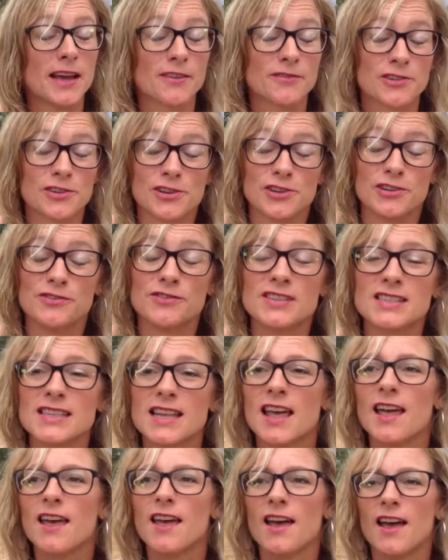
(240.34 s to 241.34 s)
afternoons.
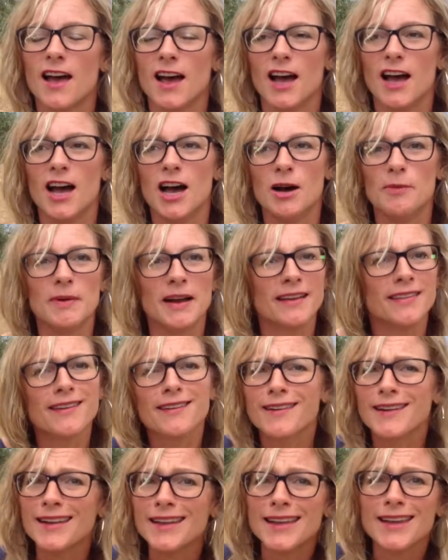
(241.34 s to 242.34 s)
And they're
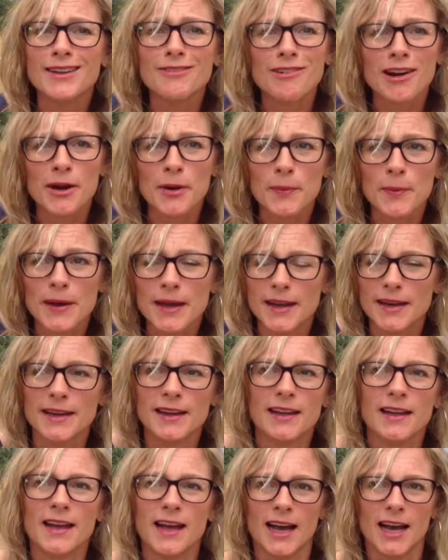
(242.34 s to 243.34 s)
going to eat right away.
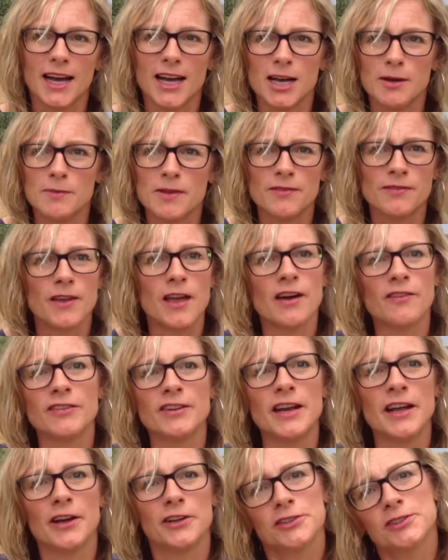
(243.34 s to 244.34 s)
If you have
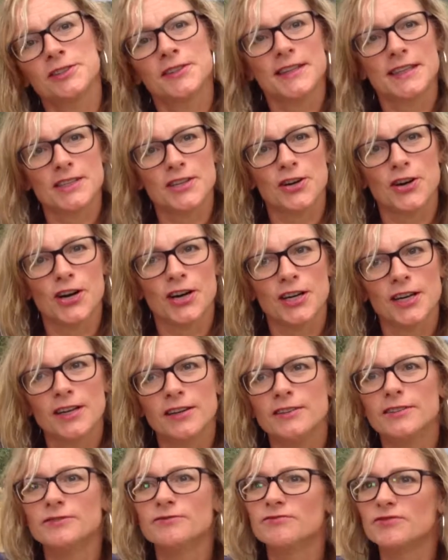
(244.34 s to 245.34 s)
an elderly dog,
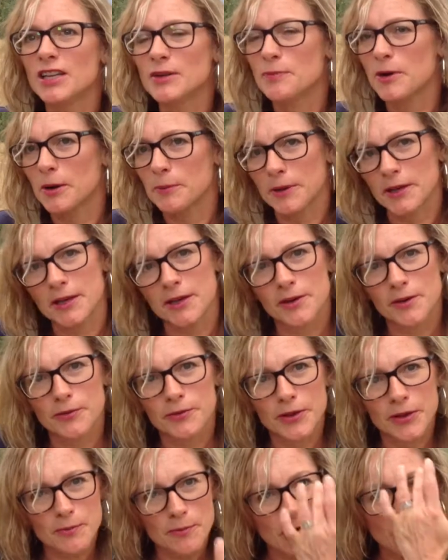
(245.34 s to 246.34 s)
they probably can
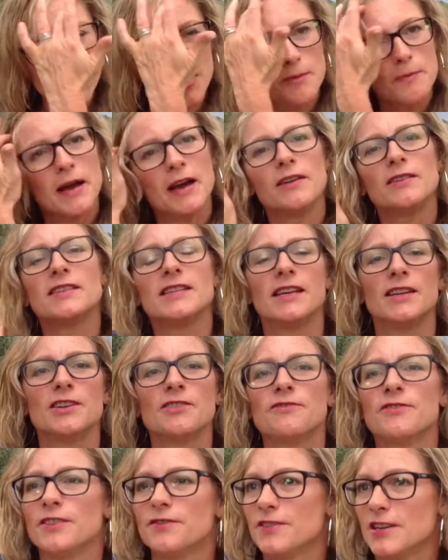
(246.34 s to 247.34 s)
only walk about 10
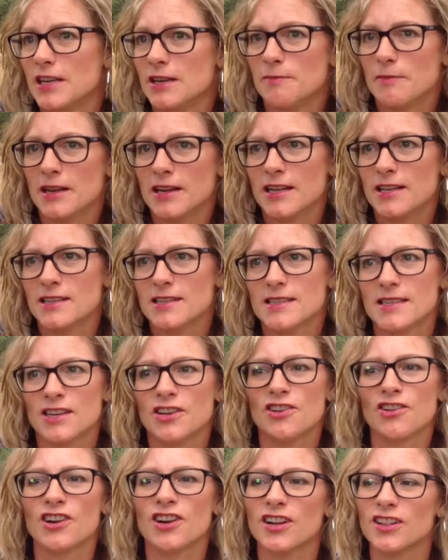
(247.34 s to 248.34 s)
to 15 minutes,
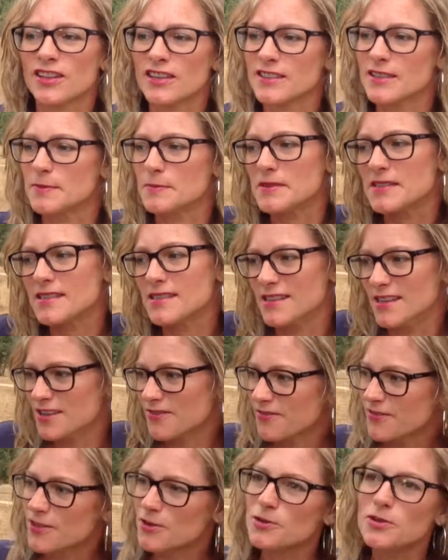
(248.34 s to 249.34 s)
and you're going to let them
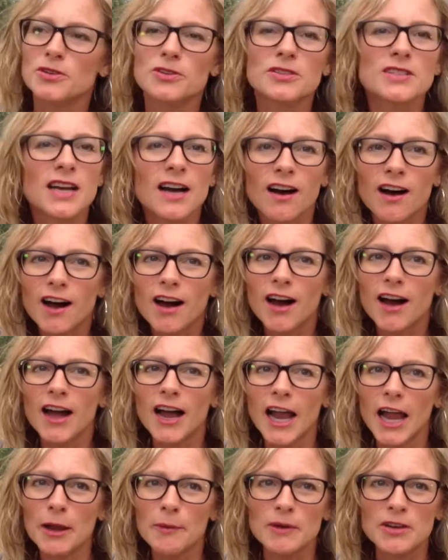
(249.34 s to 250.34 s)
sniff the whole
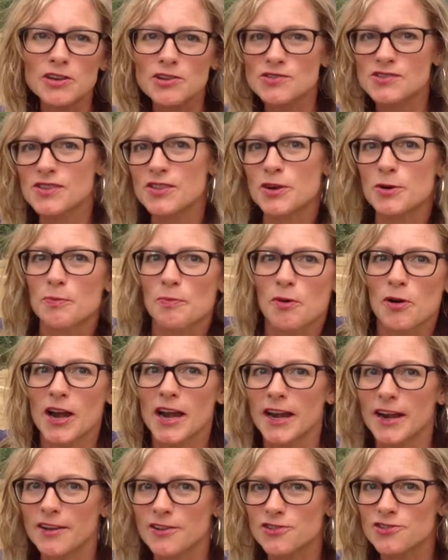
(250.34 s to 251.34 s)
time and use their
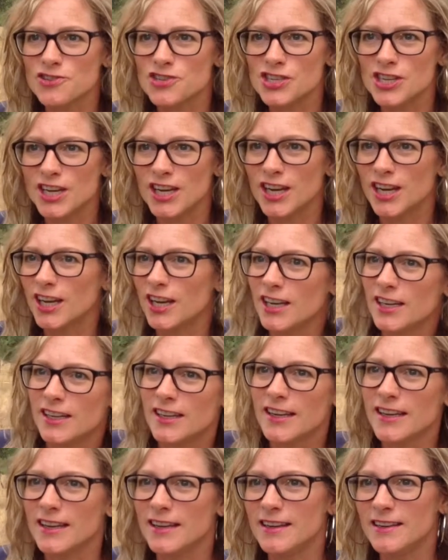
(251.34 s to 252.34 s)
brain
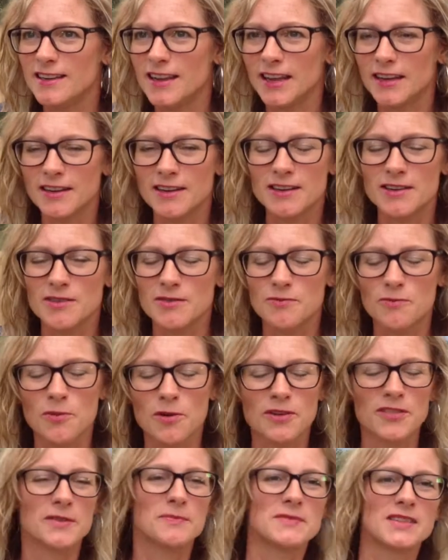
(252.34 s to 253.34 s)
energy and
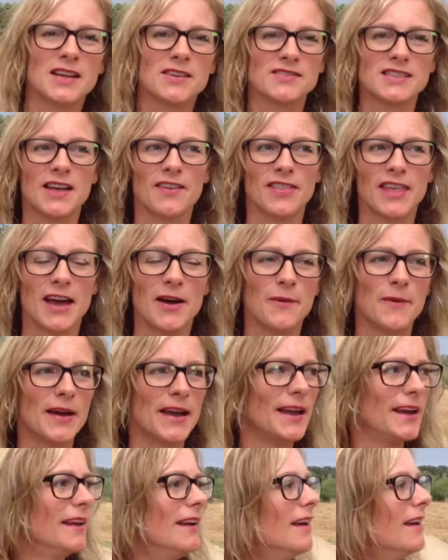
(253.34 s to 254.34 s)
work themselves out that
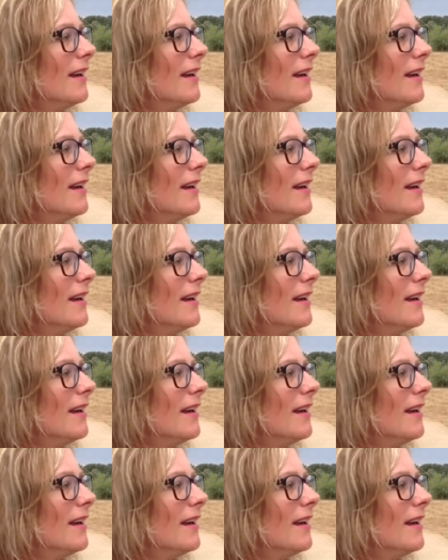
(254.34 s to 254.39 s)
way.